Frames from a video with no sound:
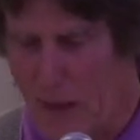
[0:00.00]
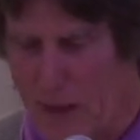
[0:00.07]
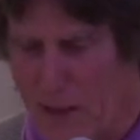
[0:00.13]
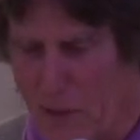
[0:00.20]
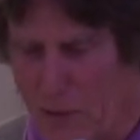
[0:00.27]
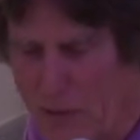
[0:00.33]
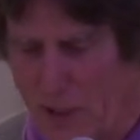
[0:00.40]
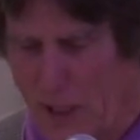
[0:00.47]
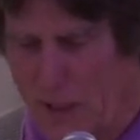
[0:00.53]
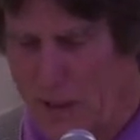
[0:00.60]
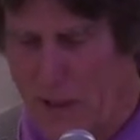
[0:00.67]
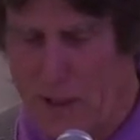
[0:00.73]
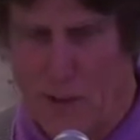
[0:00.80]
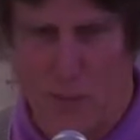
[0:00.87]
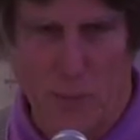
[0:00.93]
I know San
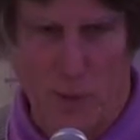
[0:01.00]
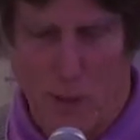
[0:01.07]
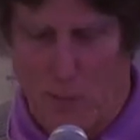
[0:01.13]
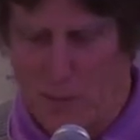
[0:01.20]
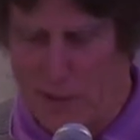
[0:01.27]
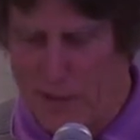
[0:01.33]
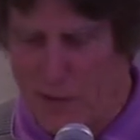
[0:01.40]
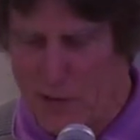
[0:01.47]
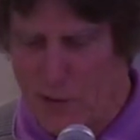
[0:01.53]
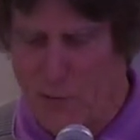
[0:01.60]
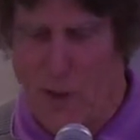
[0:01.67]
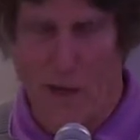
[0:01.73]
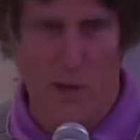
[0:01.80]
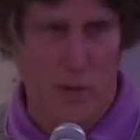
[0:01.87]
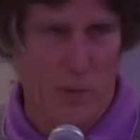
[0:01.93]
Diego probably doesn't
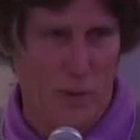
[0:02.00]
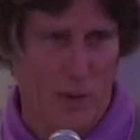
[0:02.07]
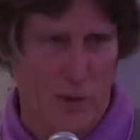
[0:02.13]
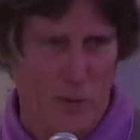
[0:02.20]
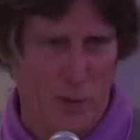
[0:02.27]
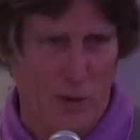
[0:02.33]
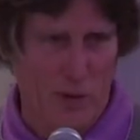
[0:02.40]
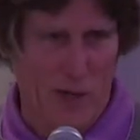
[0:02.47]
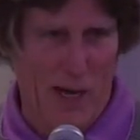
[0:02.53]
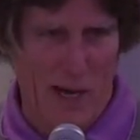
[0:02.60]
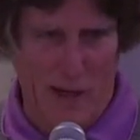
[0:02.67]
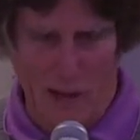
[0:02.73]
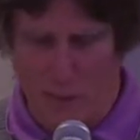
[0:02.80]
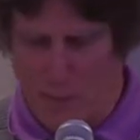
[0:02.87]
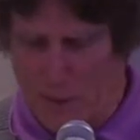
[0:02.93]
write as well as Orange
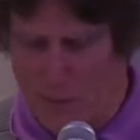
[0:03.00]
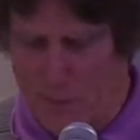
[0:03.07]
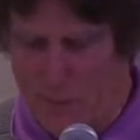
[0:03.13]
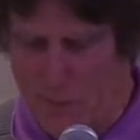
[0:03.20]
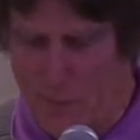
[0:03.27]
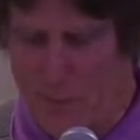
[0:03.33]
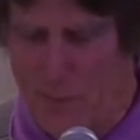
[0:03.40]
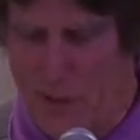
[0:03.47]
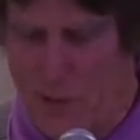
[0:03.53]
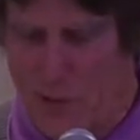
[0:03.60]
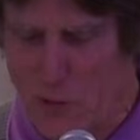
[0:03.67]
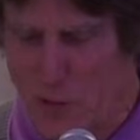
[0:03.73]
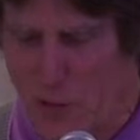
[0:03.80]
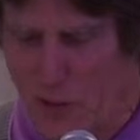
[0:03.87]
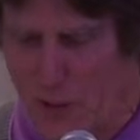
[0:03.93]
County, but make
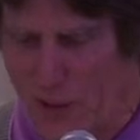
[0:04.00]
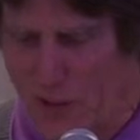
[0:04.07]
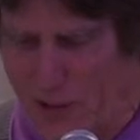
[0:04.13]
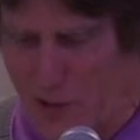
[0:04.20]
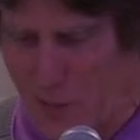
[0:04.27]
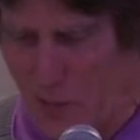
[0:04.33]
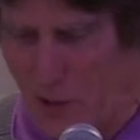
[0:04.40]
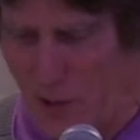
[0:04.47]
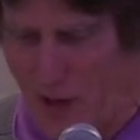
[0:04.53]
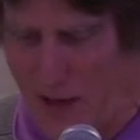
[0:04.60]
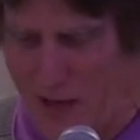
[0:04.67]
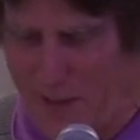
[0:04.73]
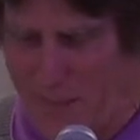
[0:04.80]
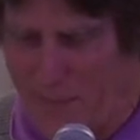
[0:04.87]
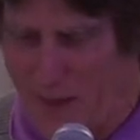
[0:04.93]
sure they're legible, all
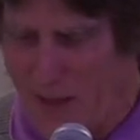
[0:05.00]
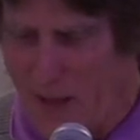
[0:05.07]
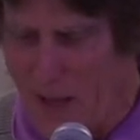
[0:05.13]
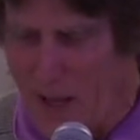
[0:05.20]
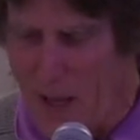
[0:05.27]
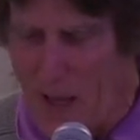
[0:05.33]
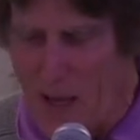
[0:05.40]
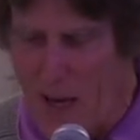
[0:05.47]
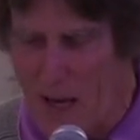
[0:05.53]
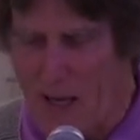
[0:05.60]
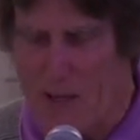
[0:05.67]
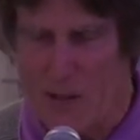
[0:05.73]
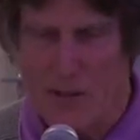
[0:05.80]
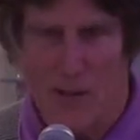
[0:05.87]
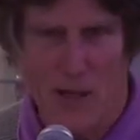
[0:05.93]
right?
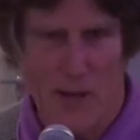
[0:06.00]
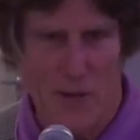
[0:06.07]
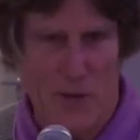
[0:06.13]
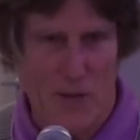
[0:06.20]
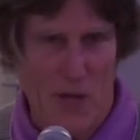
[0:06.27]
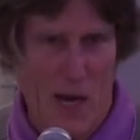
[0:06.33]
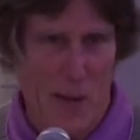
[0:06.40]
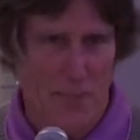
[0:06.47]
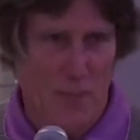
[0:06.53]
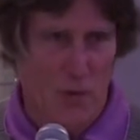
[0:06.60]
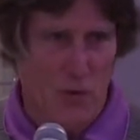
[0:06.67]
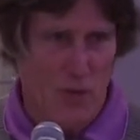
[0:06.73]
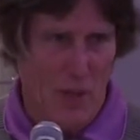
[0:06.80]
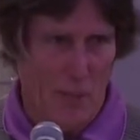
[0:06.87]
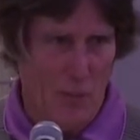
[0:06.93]
Uh, at the top,
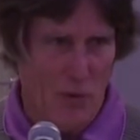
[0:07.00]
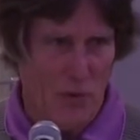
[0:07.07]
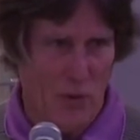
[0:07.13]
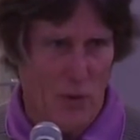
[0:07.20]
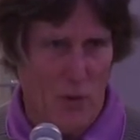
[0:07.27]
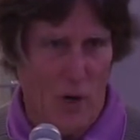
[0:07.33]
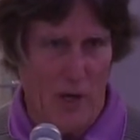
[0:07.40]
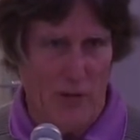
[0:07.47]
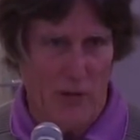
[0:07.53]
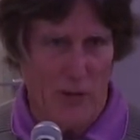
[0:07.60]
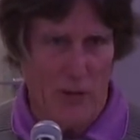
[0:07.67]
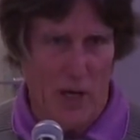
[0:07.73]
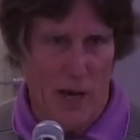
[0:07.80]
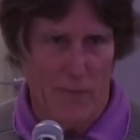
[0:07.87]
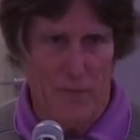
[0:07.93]
there's numbers across the
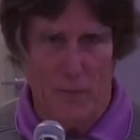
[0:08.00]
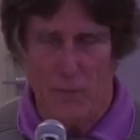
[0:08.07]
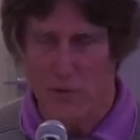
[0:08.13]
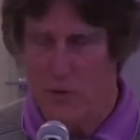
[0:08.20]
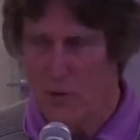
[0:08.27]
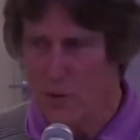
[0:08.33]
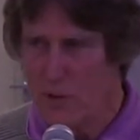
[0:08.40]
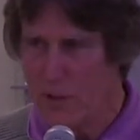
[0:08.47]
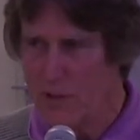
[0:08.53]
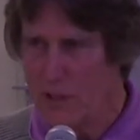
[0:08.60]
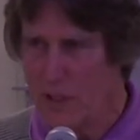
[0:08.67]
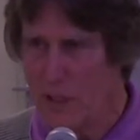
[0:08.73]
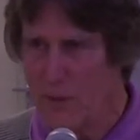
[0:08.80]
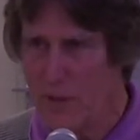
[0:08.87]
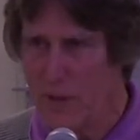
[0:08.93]
top from 0 to
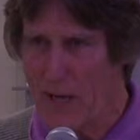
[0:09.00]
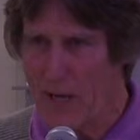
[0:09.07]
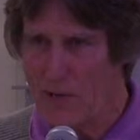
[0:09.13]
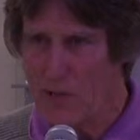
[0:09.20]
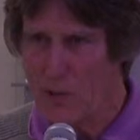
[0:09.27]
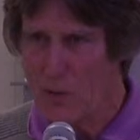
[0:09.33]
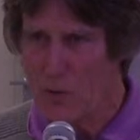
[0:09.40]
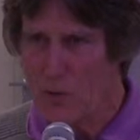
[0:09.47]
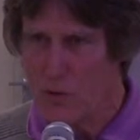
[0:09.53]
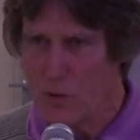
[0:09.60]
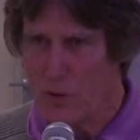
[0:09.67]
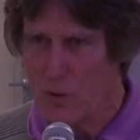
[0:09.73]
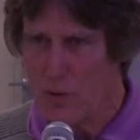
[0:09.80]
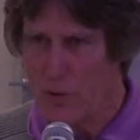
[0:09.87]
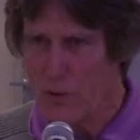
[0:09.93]
10. We'd ask that you would
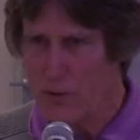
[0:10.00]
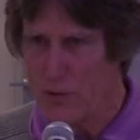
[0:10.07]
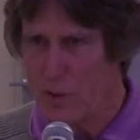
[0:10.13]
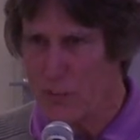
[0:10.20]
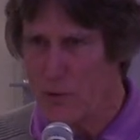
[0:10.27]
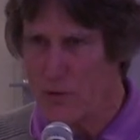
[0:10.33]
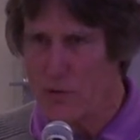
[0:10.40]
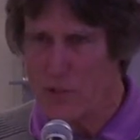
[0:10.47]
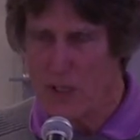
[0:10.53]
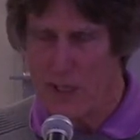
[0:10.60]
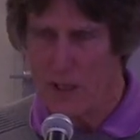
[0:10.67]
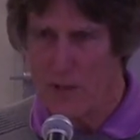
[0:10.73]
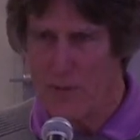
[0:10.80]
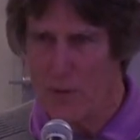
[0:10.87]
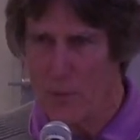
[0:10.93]
circle those numbers.
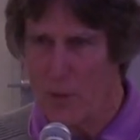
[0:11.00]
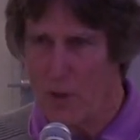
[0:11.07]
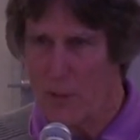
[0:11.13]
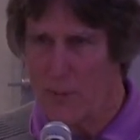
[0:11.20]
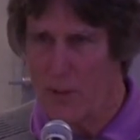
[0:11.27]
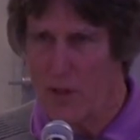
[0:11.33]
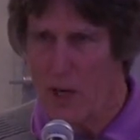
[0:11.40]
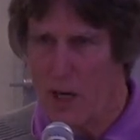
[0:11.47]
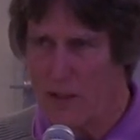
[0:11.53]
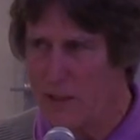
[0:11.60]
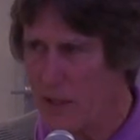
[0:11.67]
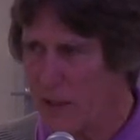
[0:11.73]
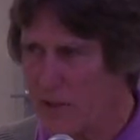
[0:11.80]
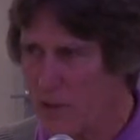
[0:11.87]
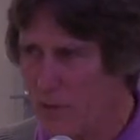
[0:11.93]
10 if you want to be
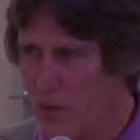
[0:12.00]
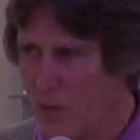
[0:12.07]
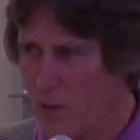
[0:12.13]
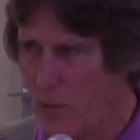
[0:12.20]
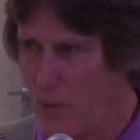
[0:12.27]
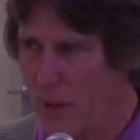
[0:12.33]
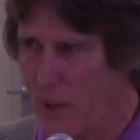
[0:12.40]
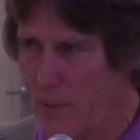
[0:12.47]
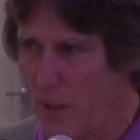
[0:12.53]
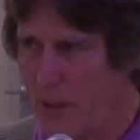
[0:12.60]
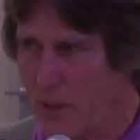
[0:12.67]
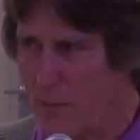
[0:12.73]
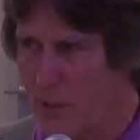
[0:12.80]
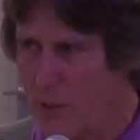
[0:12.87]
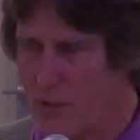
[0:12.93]
contacted right away
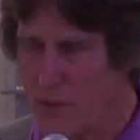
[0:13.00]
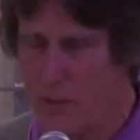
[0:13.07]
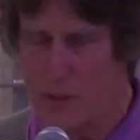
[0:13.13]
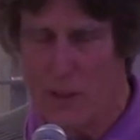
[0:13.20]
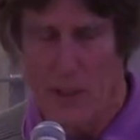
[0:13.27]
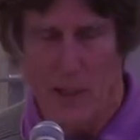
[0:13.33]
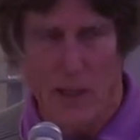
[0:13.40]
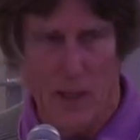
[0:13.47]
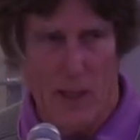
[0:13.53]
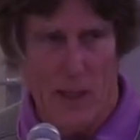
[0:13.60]
by the ministry.